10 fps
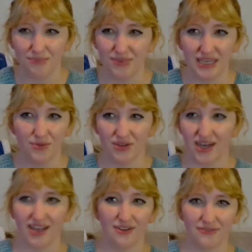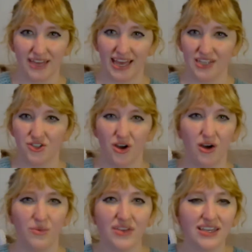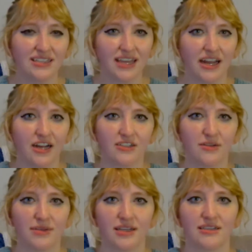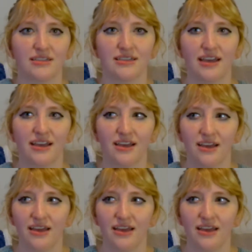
people kind of catch on with his character, because it's like